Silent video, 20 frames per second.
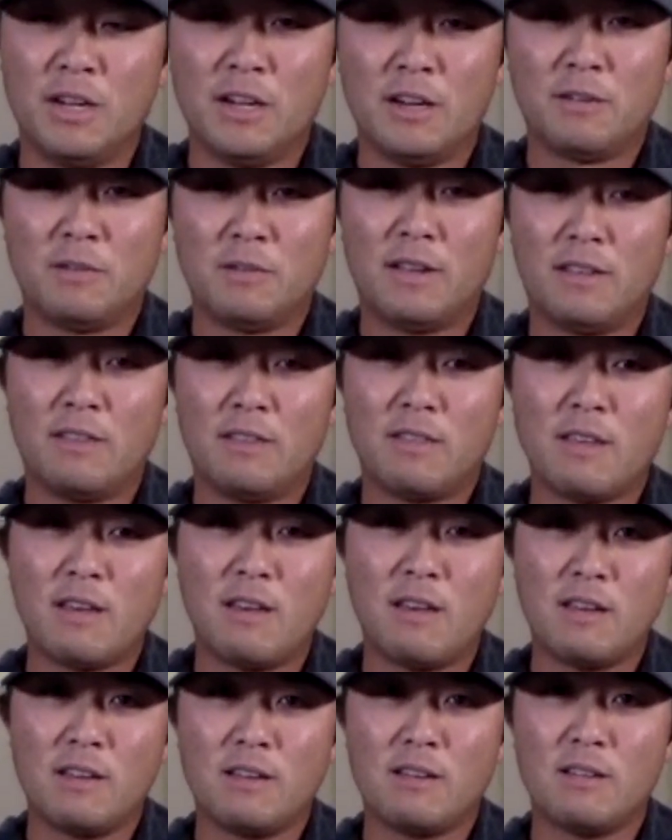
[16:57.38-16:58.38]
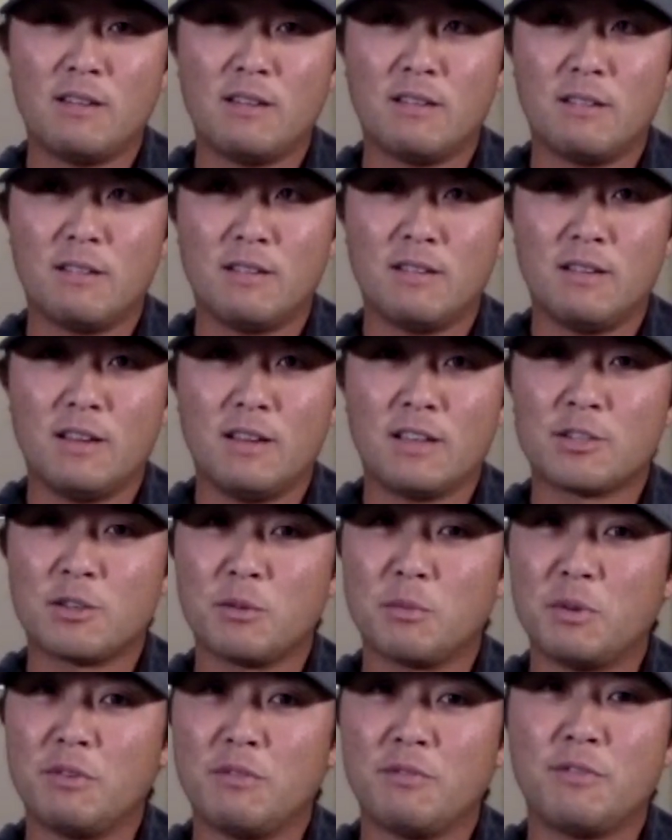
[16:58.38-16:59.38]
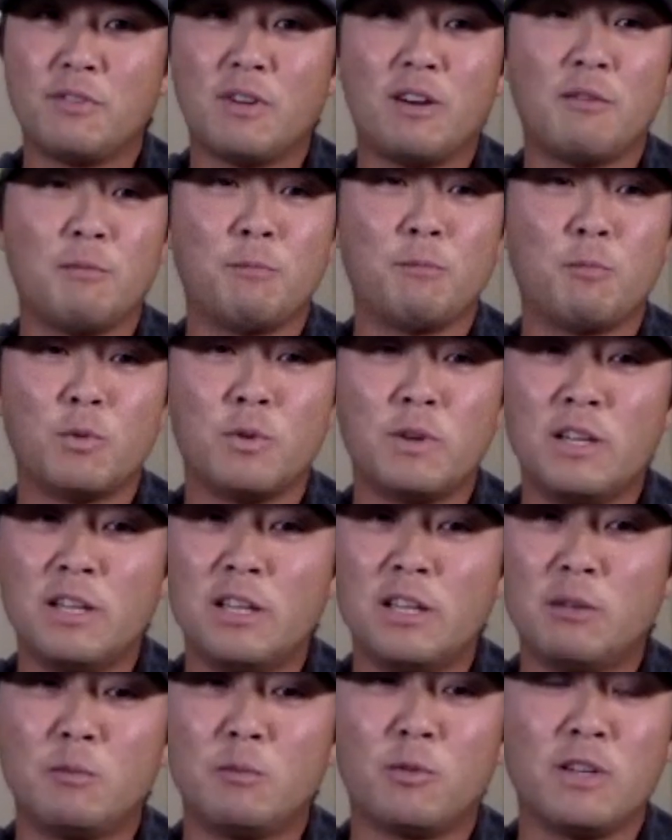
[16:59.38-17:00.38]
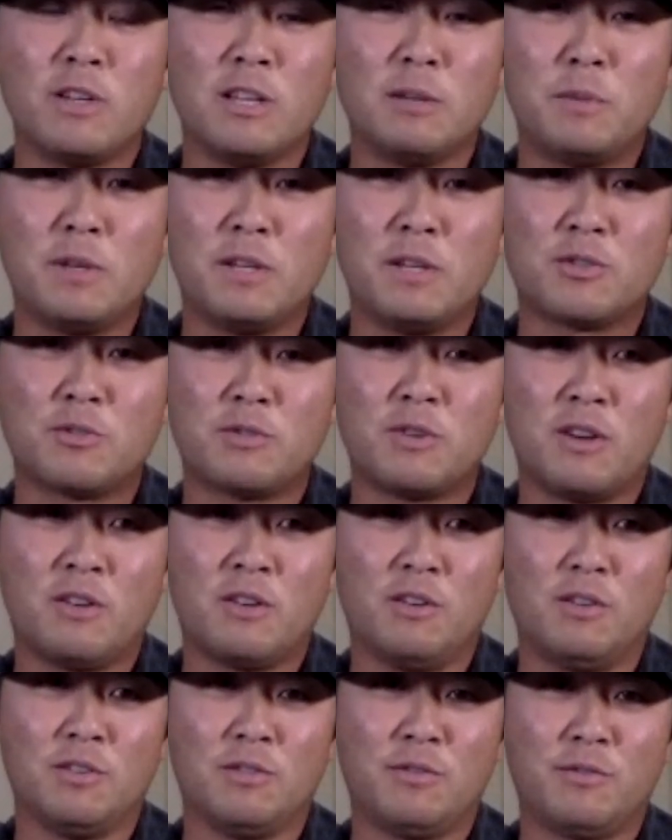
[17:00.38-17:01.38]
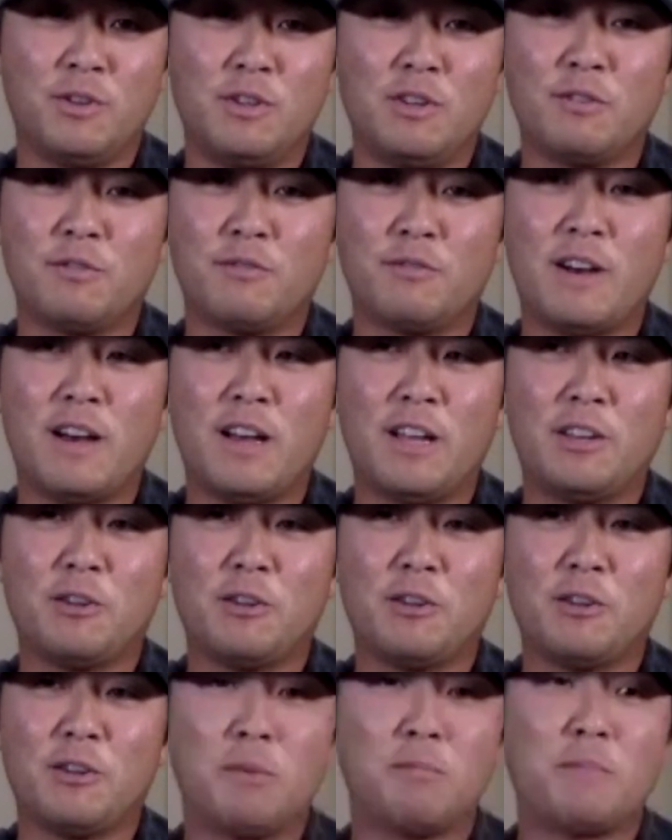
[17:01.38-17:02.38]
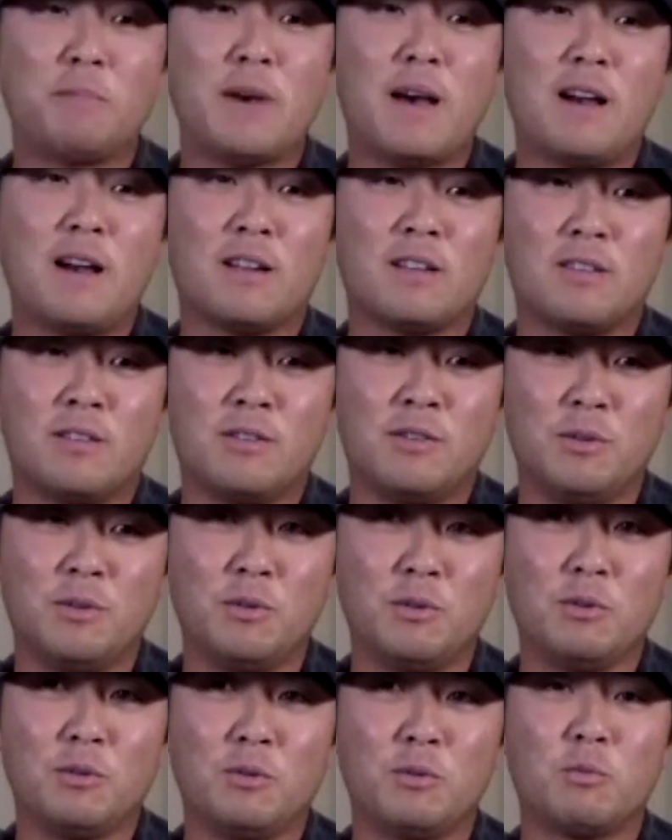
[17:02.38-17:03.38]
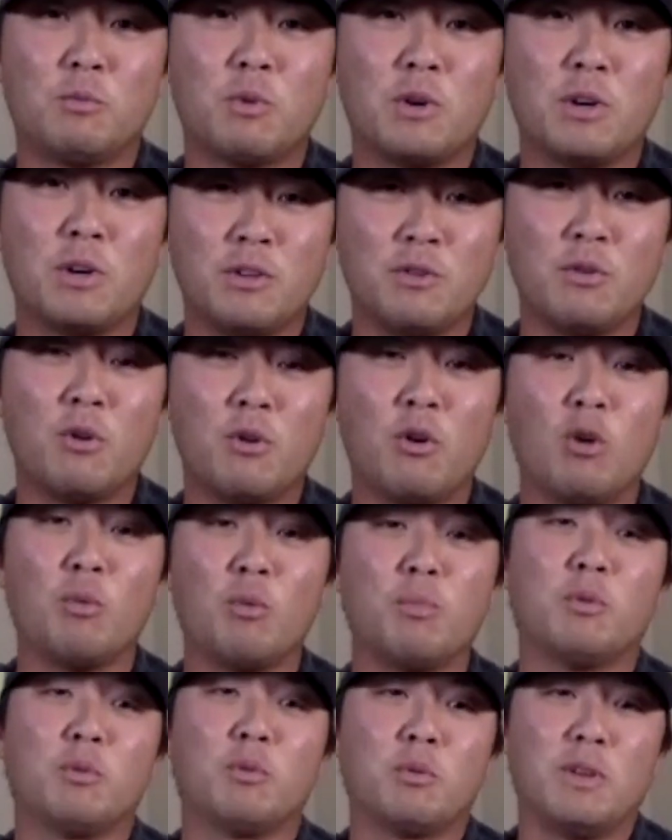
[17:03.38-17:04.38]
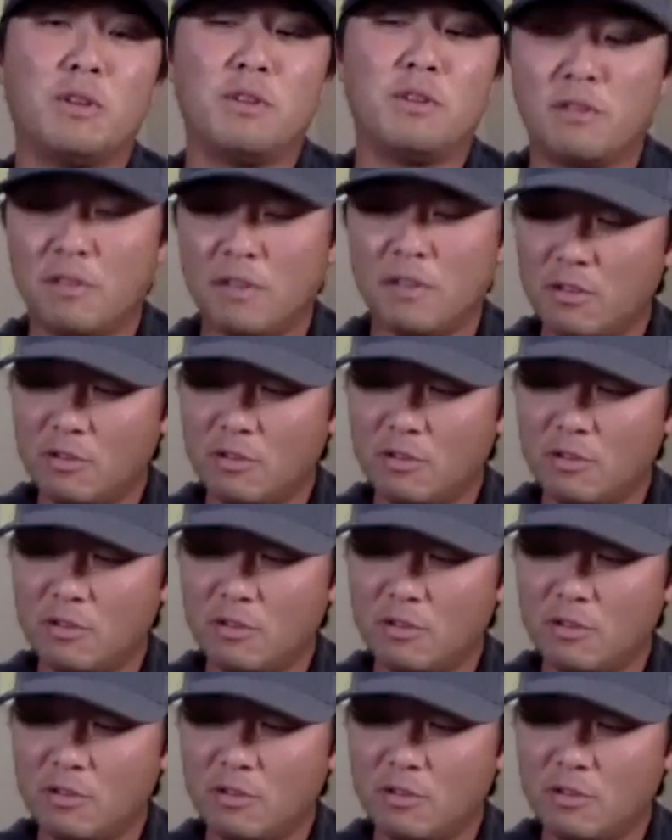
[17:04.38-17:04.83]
right, then it's going to be a really, really big struggle for you to find your way back to where you hope or where you think you